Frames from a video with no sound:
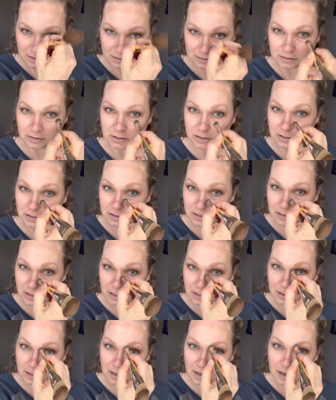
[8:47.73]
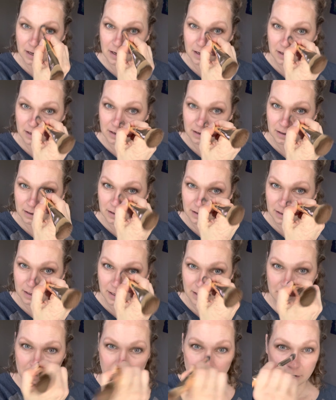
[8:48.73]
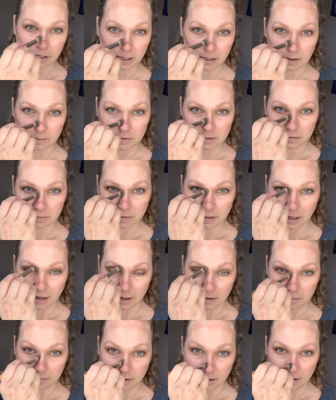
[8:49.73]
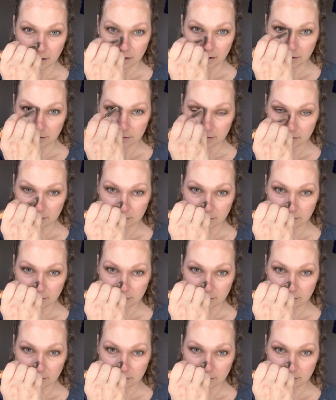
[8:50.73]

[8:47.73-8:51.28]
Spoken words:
Just like that. I kind of bring it up to my eyebrows.